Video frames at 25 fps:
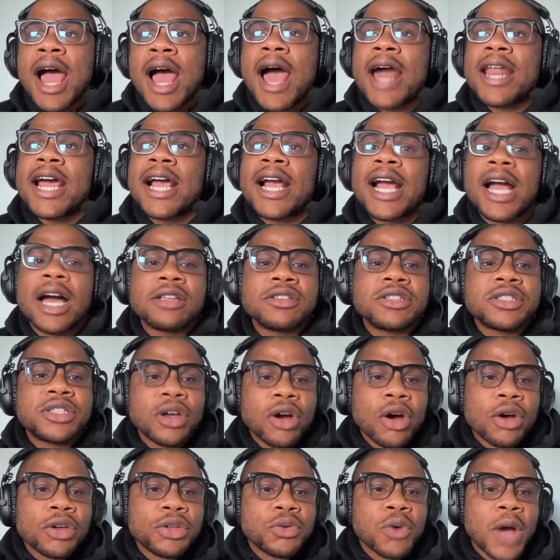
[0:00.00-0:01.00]
And I can
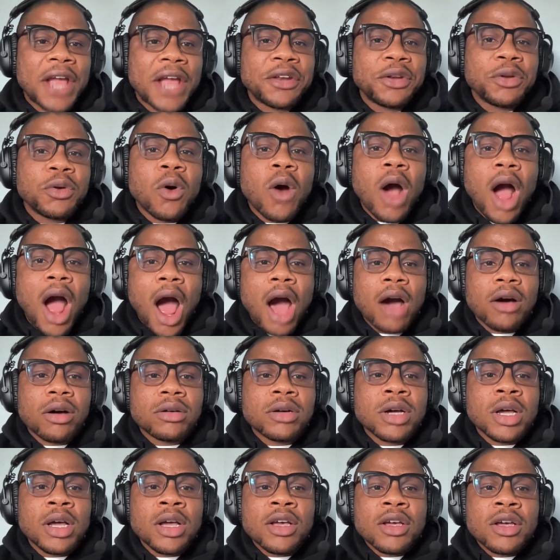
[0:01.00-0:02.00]
tell you, I know
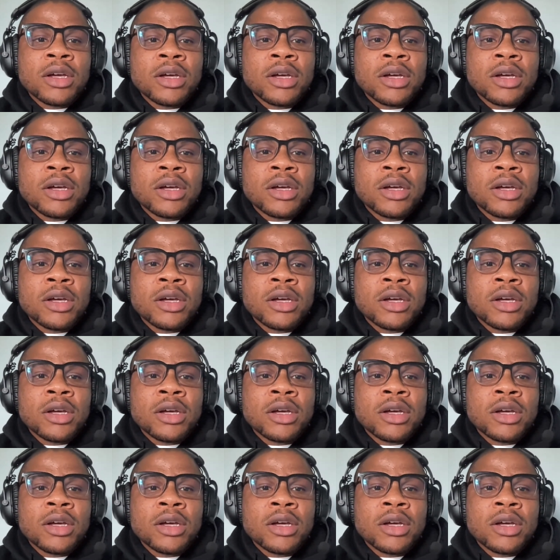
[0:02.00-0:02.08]
how